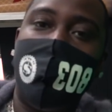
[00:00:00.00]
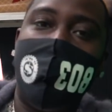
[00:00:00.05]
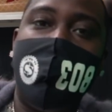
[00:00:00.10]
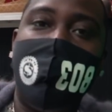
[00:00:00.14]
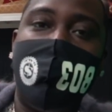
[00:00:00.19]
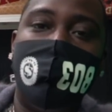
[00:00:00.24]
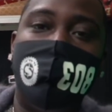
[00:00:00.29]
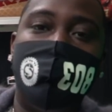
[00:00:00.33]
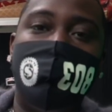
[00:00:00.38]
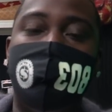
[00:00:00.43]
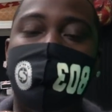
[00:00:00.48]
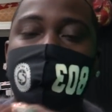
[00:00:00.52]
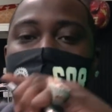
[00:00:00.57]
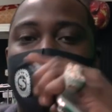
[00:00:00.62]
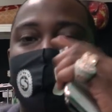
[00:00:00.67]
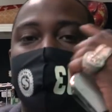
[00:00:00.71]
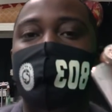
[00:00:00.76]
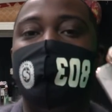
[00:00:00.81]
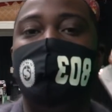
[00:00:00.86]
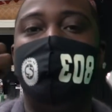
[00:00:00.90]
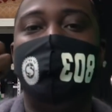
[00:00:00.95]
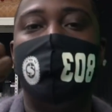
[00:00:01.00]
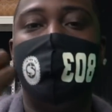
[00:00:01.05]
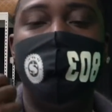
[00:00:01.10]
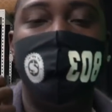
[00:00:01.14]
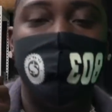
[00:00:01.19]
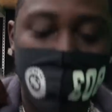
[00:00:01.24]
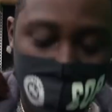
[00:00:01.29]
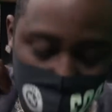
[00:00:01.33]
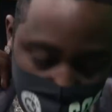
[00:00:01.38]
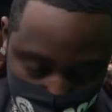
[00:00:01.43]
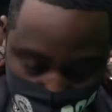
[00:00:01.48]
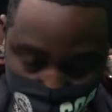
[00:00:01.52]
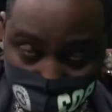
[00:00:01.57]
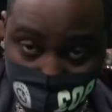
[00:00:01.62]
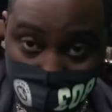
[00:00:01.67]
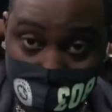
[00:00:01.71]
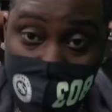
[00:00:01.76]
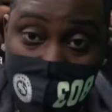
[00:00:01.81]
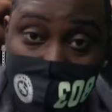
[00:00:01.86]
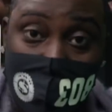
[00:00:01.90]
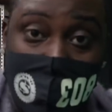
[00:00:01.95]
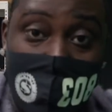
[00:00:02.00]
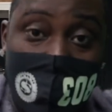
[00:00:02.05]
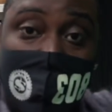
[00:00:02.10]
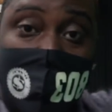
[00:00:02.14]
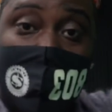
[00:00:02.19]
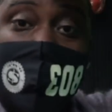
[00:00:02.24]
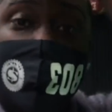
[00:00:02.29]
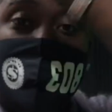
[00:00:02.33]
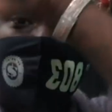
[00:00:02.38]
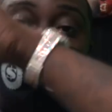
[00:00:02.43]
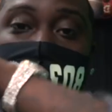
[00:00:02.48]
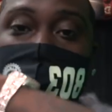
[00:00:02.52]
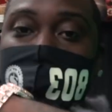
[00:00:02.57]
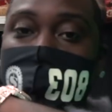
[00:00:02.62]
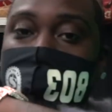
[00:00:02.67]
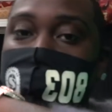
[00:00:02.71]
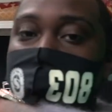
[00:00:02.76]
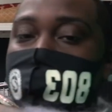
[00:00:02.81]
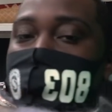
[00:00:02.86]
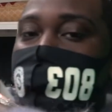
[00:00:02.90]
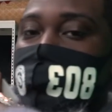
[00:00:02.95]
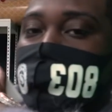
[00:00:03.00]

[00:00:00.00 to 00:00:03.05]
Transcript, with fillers: Adam. No jumper. Got like an athlete.